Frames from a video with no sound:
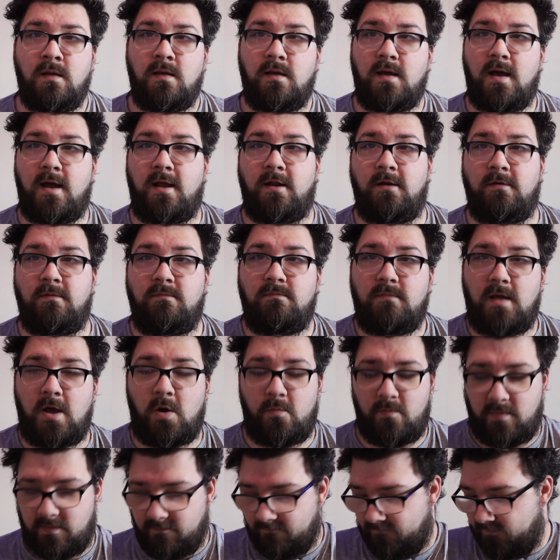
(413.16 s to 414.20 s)
and
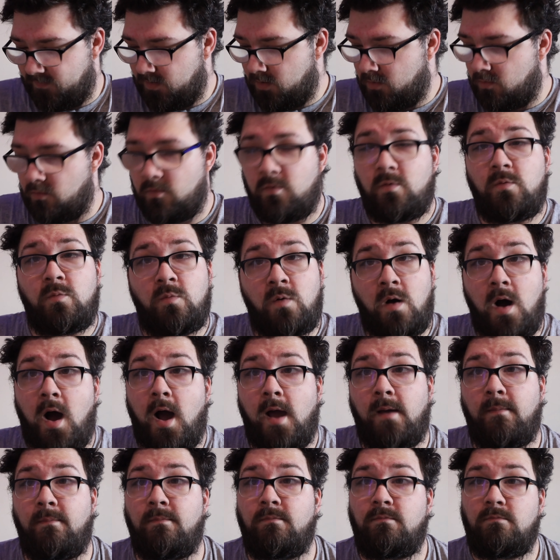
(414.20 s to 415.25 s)
help me view what
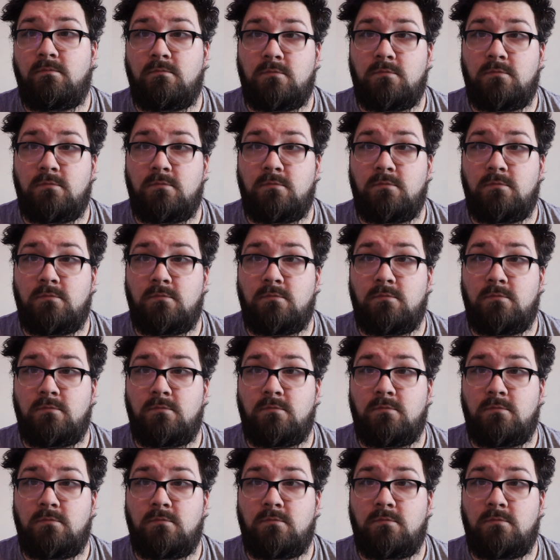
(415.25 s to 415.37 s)
I'm